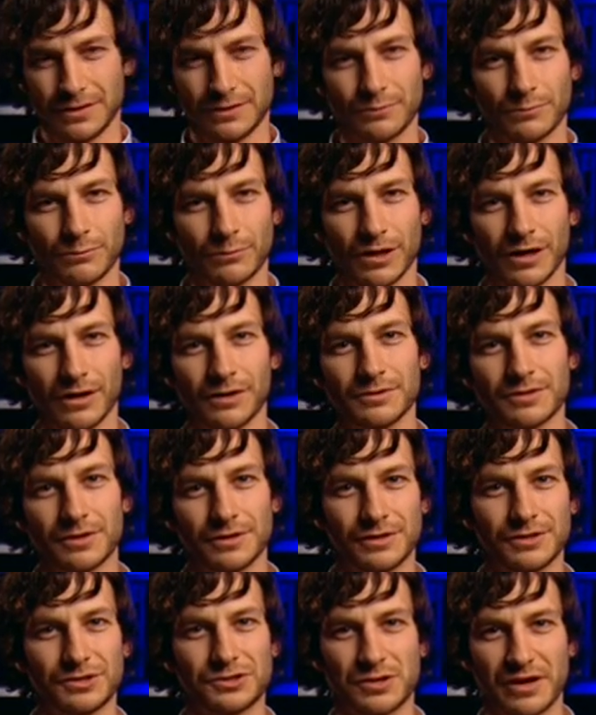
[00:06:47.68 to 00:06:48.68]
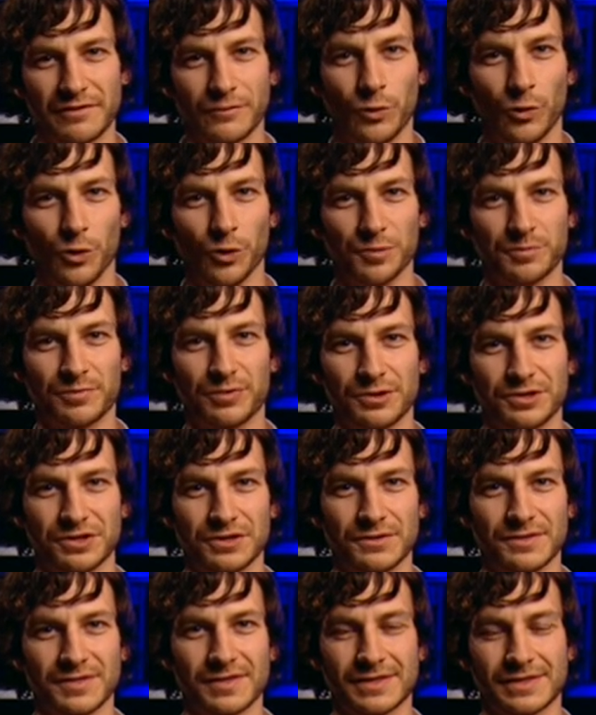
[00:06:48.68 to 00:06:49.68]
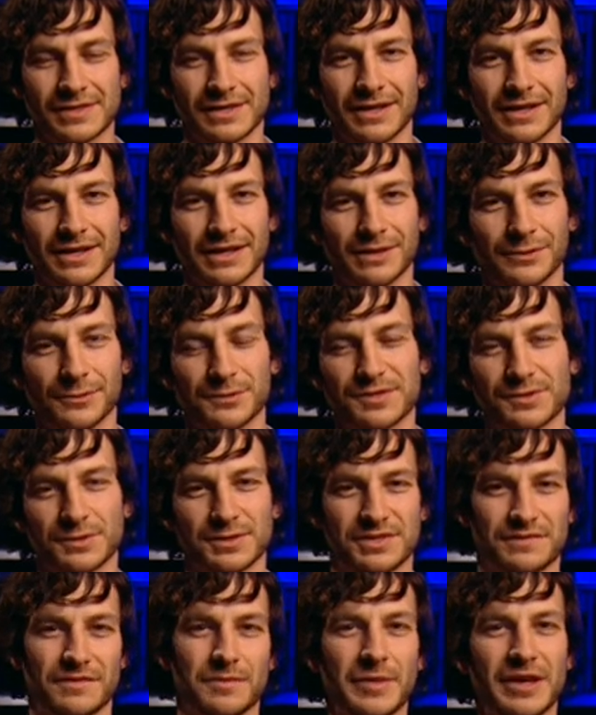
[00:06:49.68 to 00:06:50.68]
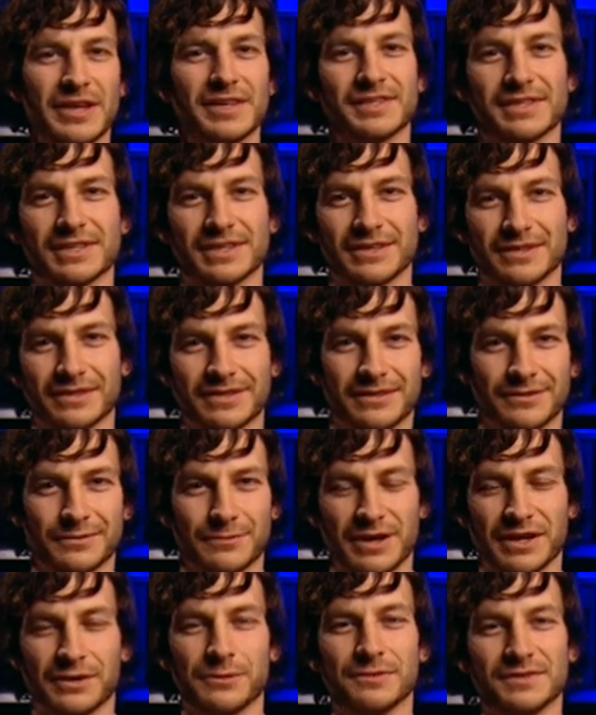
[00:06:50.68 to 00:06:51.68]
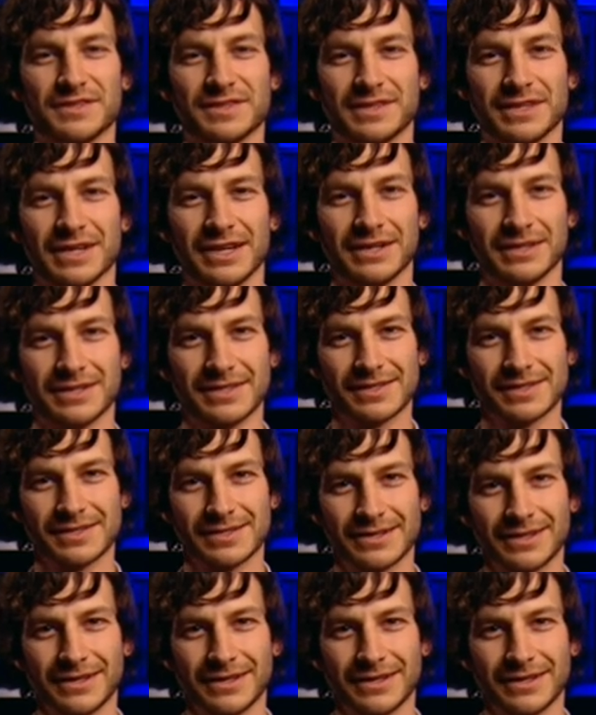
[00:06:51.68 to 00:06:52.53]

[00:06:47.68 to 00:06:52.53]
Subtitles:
Well, Trevor Horn produced all sorts of amazing records in the 80s.